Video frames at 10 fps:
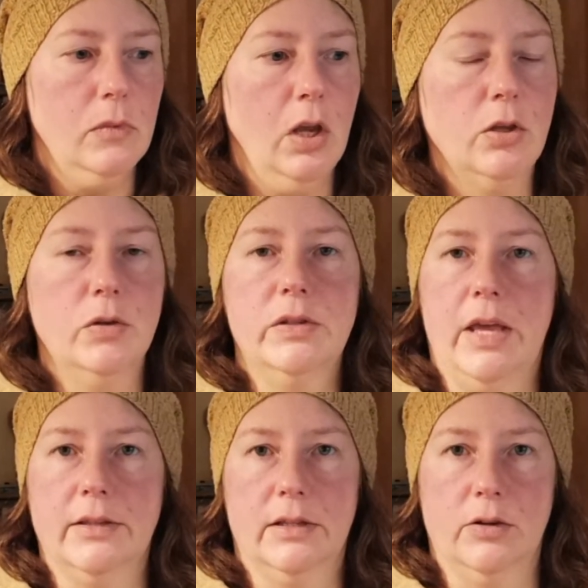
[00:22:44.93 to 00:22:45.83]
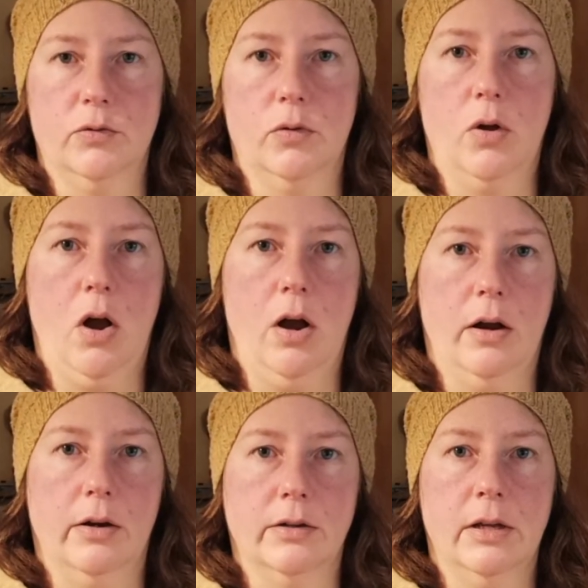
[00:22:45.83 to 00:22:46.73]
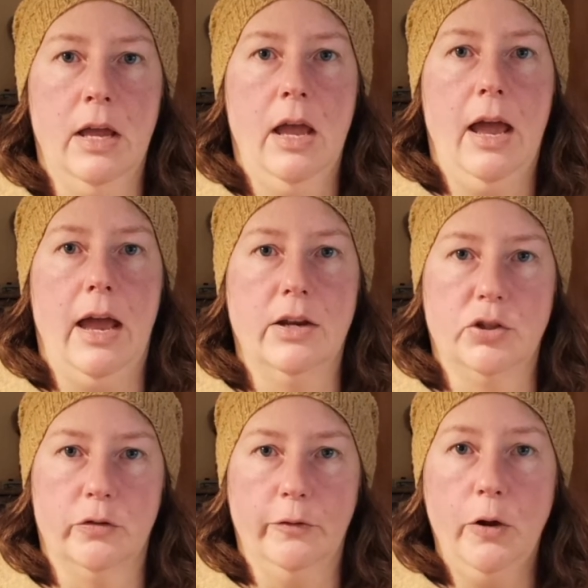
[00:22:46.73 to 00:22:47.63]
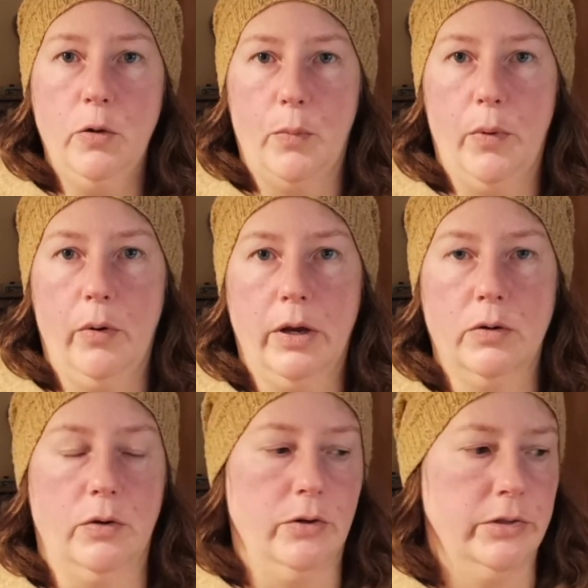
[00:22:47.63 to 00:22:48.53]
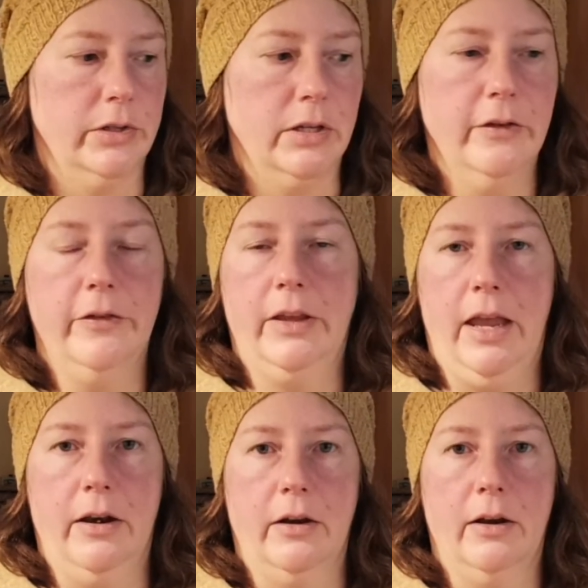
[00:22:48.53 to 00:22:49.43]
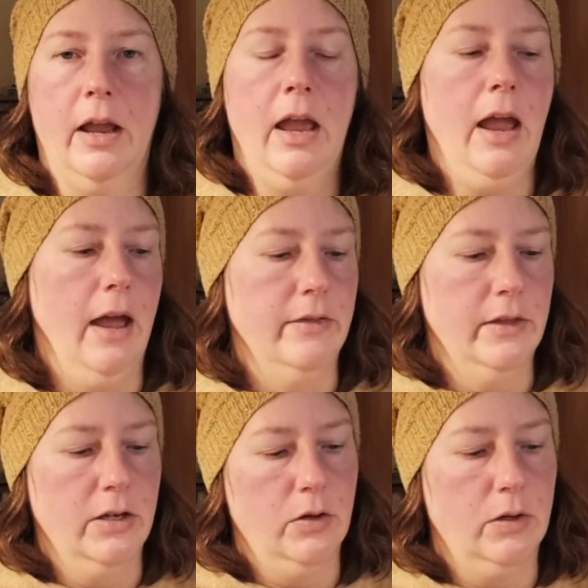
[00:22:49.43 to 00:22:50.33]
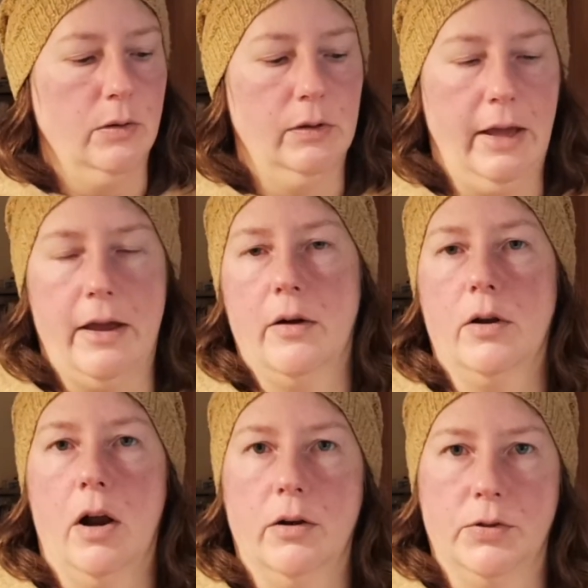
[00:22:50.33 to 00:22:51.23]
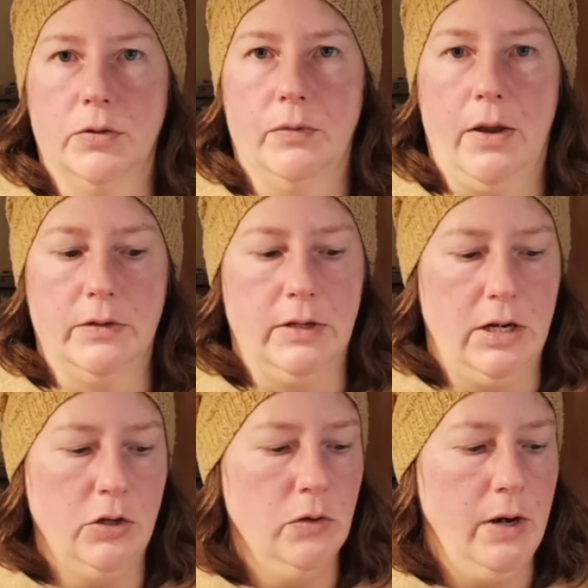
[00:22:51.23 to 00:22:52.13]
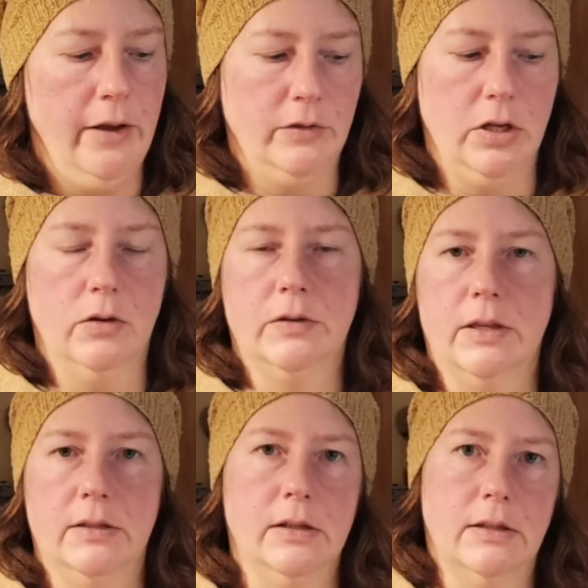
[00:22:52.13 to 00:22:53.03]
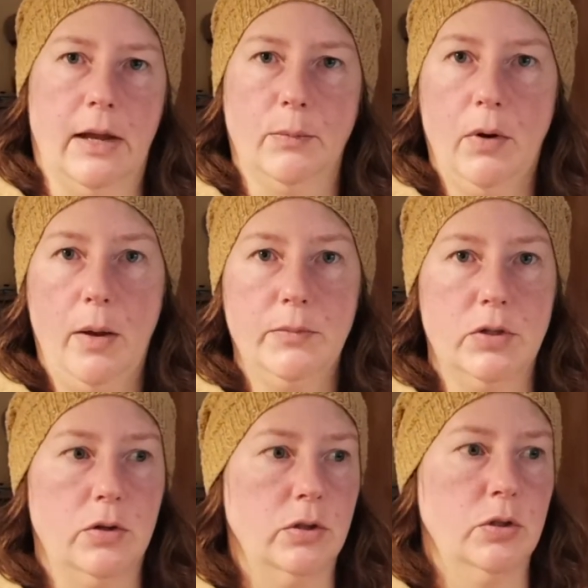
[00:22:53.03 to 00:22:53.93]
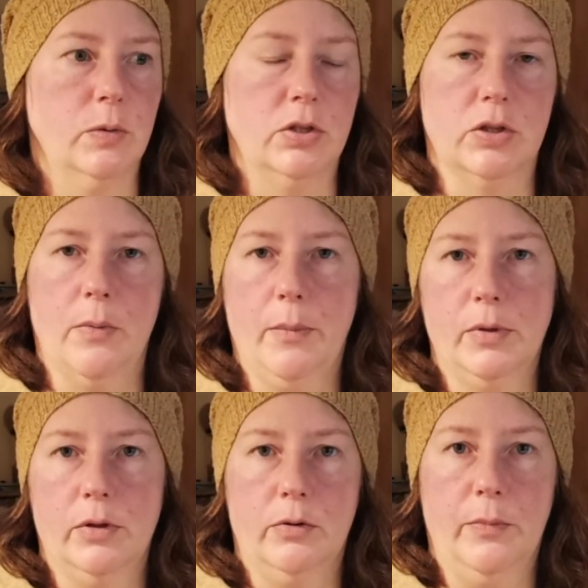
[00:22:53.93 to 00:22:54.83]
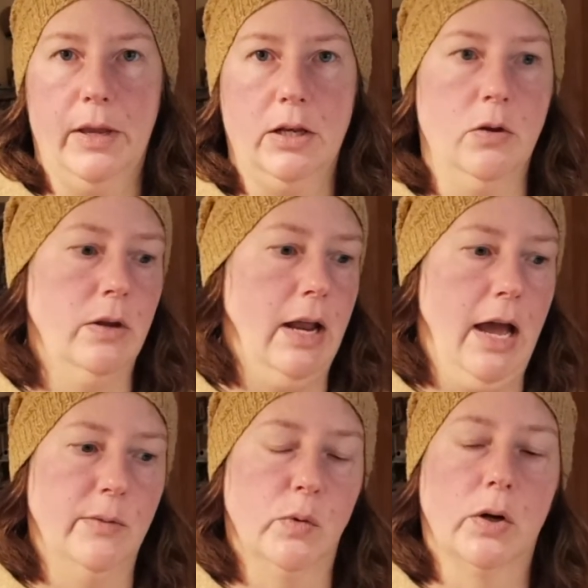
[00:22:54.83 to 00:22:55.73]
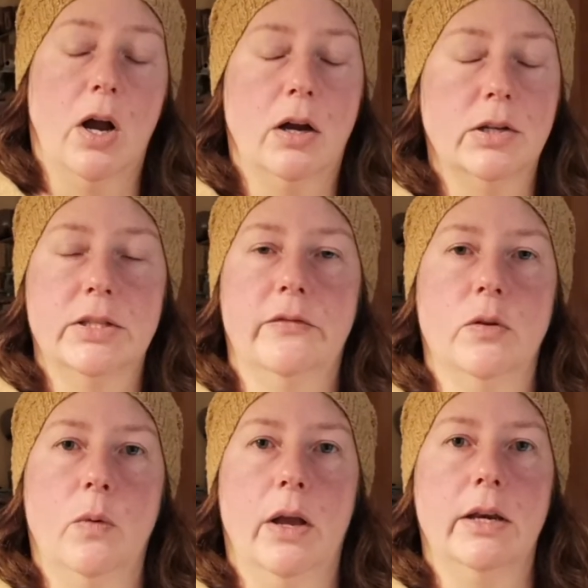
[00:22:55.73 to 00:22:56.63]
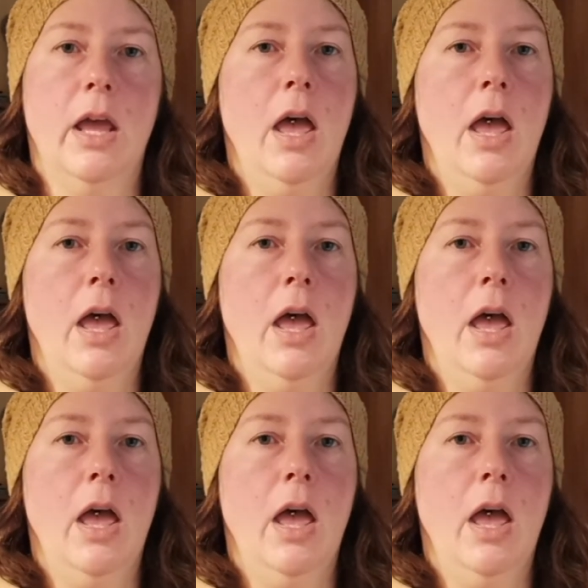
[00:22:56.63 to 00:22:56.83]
Use that central card as your focal point or your significator, and then you can lay out cards around it. And you don't have to use these exact prompts. You could switch them up a little bit. You could add more cards if you want.